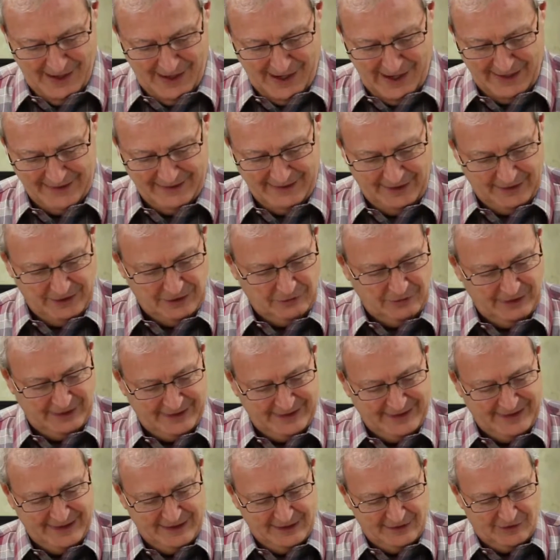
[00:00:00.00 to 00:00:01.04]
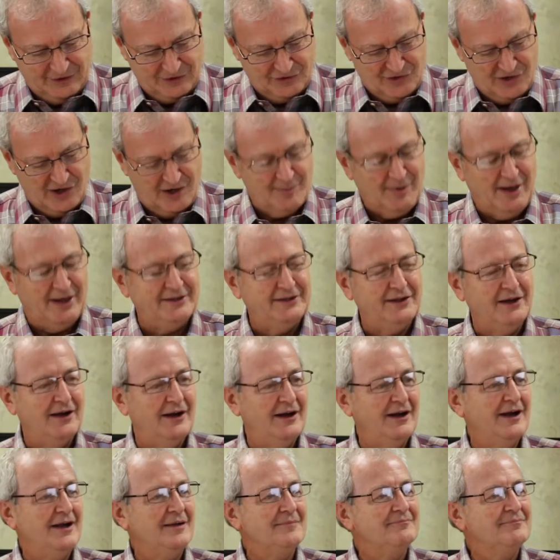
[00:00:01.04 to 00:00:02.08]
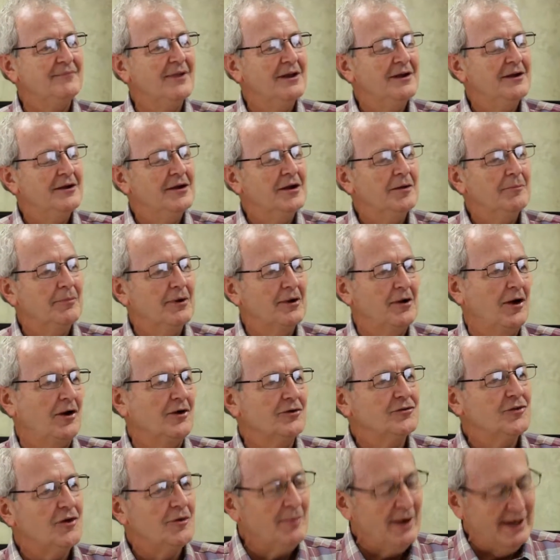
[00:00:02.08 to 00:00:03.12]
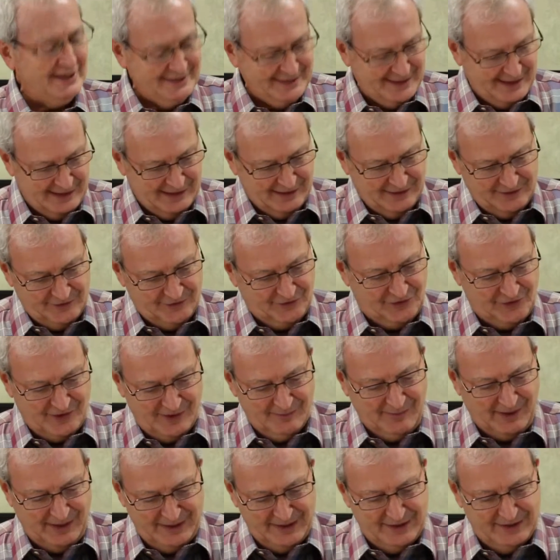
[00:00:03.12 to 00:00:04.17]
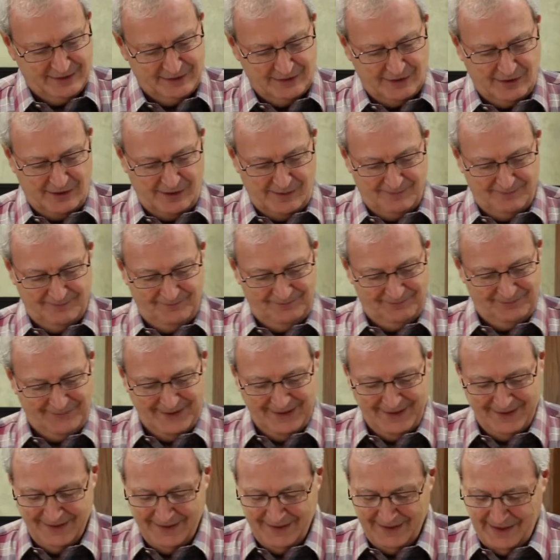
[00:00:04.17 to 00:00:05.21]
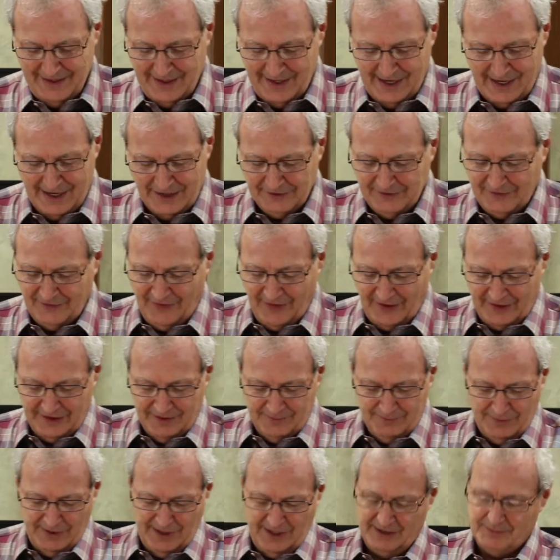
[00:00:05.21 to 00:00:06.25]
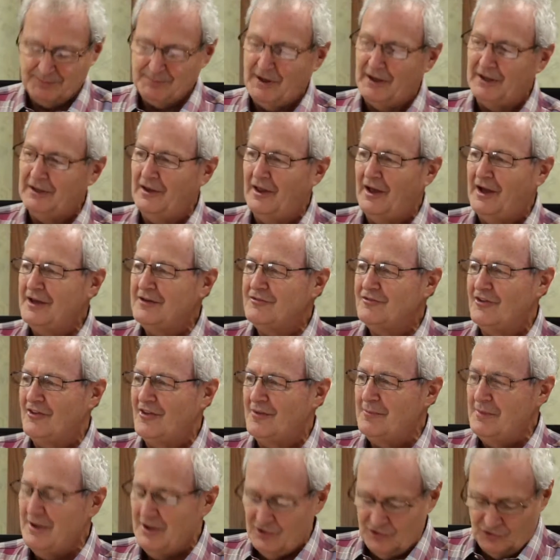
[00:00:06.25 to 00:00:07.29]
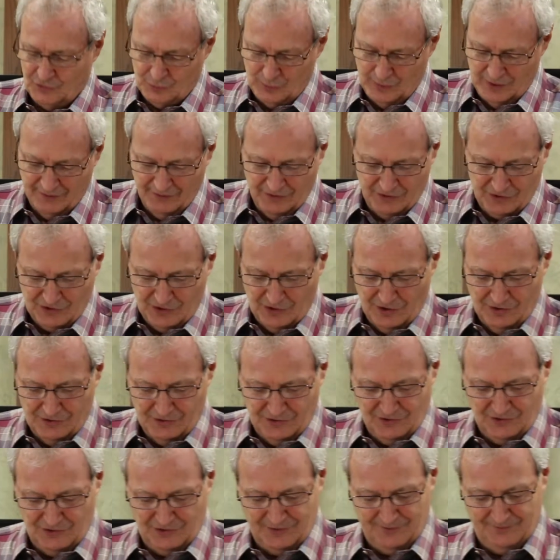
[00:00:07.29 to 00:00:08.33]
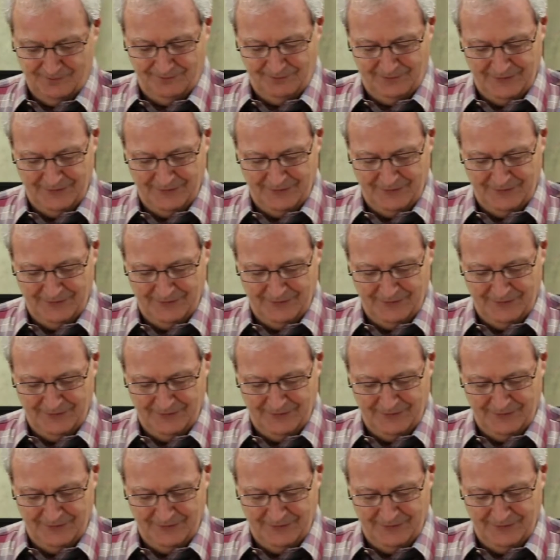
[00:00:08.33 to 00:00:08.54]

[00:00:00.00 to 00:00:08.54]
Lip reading: I not only needed to share my time, but also my talents and my income. How did that impact my life in the ministry of the church?